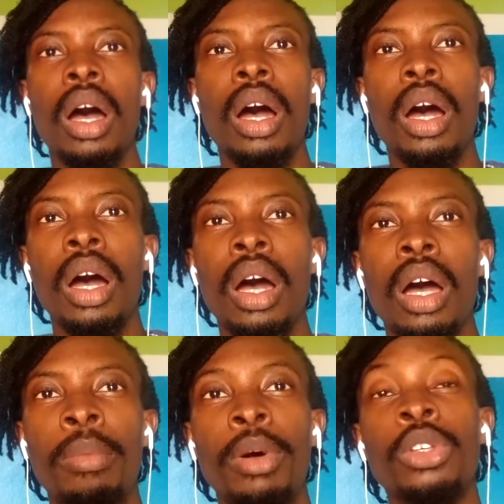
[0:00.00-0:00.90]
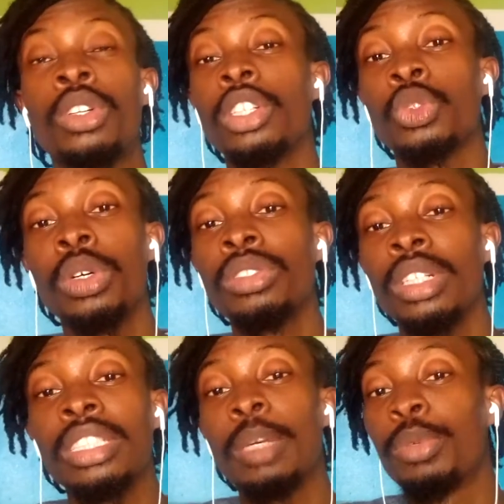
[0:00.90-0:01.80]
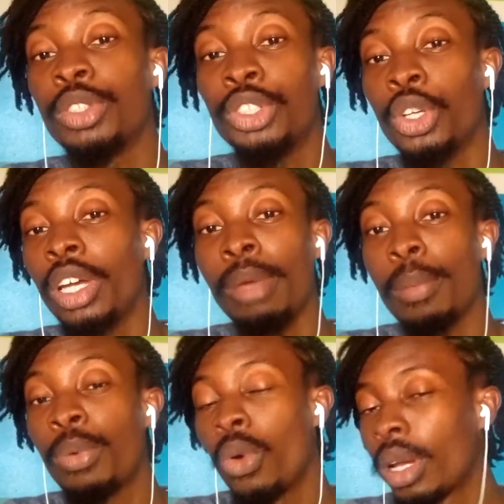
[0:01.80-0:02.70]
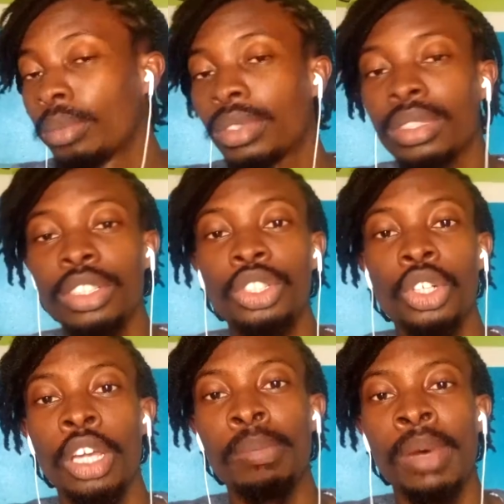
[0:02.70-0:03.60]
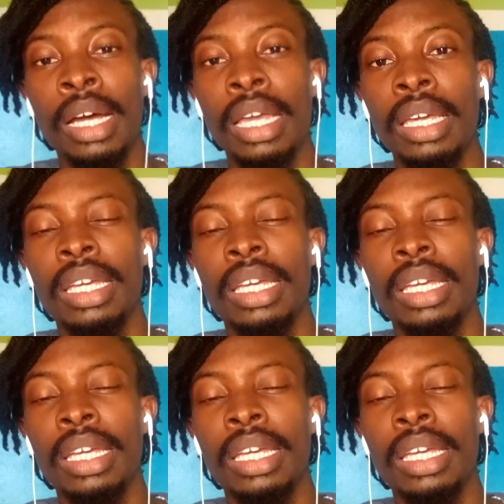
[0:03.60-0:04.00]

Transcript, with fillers: Uh, but you could as well just keep enjoying my poems, enjoying my